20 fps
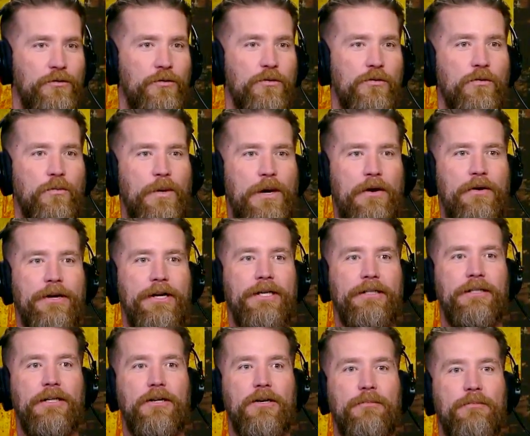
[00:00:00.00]
who are wearing
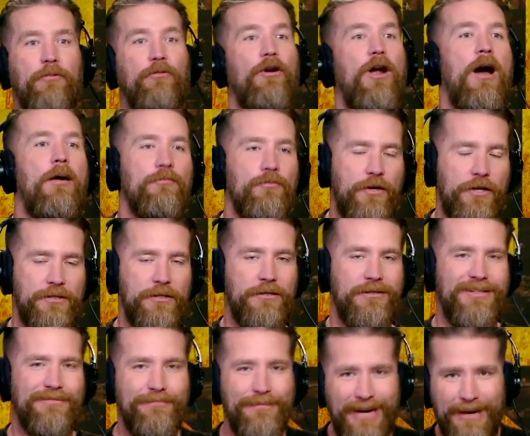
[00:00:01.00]
their prom dresses
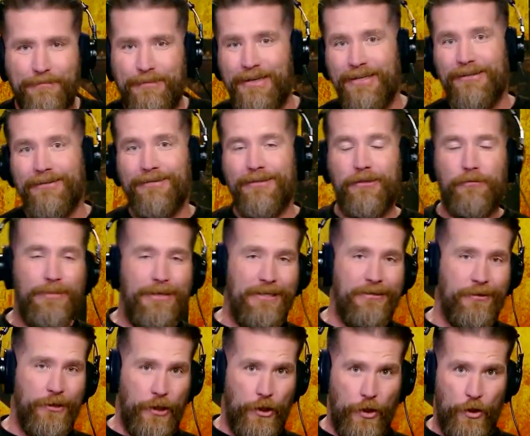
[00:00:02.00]
that might be a little bit
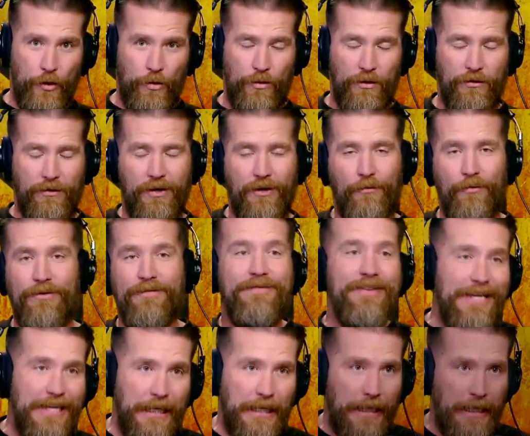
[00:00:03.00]
too
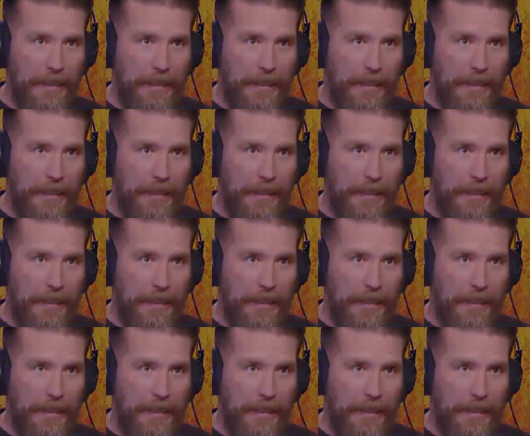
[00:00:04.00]
revealing.